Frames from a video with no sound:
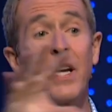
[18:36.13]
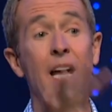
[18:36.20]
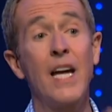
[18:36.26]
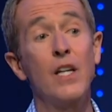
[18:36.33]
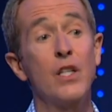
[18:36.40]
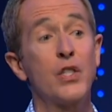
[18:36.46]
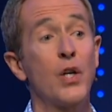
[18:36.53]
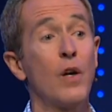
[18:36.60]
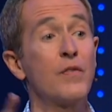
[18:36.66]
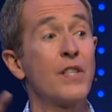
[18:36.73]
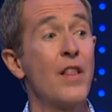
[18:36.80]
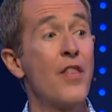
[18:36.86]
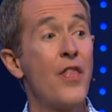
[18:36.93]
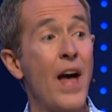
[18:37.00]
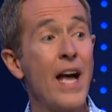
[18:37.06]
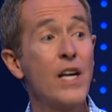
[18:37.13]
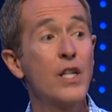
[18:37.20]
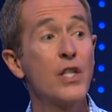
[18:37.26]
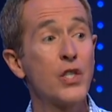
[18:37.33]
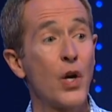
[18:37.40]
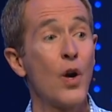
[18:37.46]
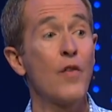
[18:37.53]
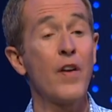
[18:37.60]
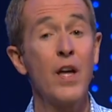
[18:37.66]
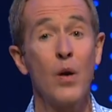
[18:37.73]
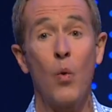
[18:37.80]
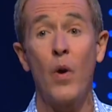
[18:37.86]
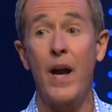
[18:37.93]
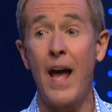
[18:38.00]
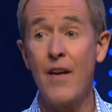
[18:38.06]
he deserves it, they deserve
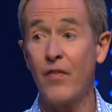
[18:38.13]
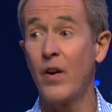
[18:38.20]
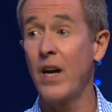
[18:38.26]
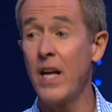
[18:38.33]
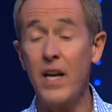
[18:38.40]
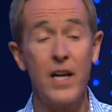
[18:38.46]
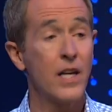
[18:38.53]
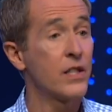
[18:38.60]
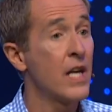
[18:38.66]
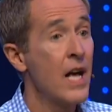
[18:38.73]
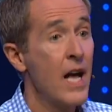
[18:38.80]
it, whatever it is.